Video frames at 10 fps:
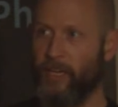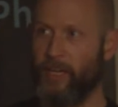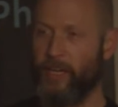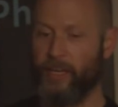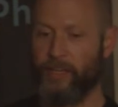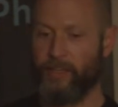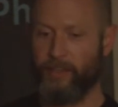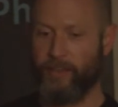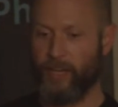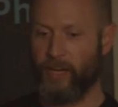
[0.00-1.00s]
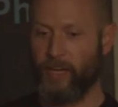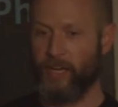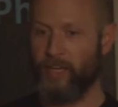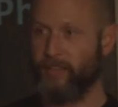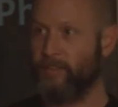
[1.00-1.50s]
And then
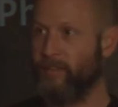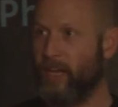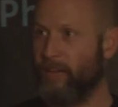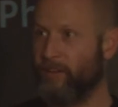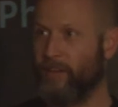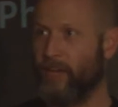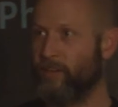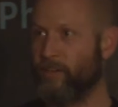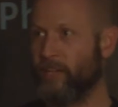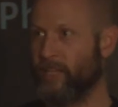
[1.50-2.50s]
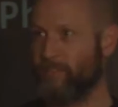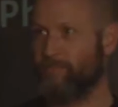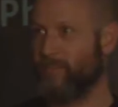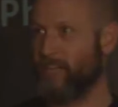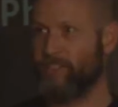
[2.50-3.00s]
I yeah, then the editor like
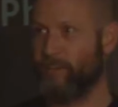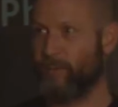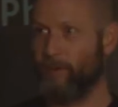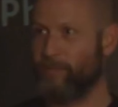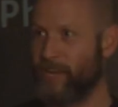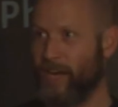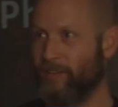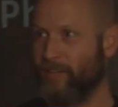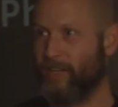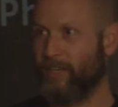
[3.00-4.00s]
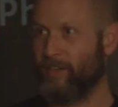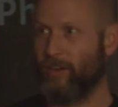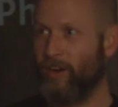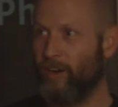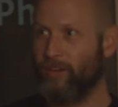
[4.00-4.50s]
that stuff comes out, and I get a
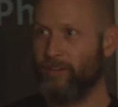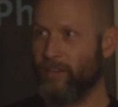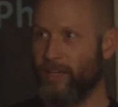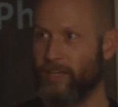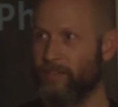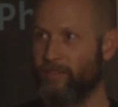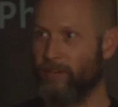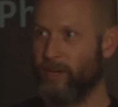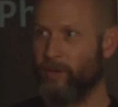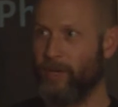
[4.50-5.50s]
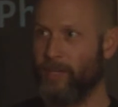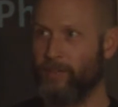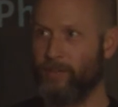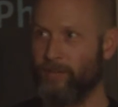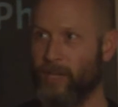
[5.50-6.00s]
call like right away
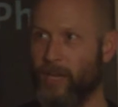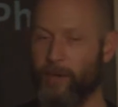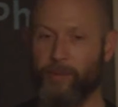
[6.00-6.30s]
to do that.